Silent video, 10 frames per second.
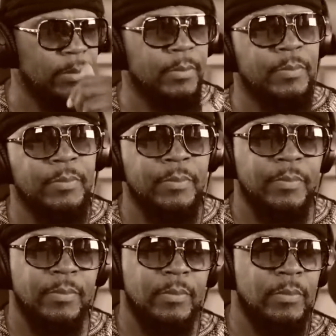
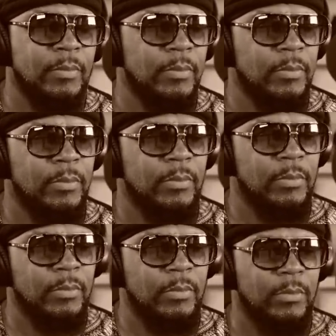
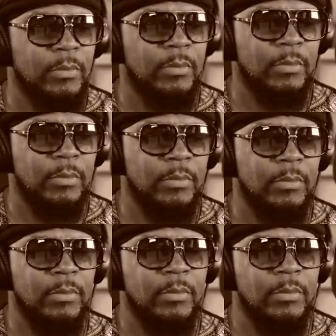
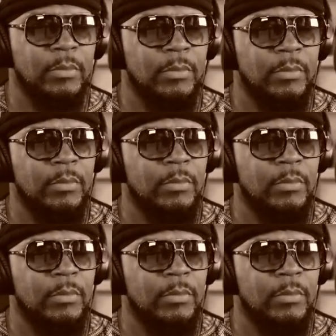(silence)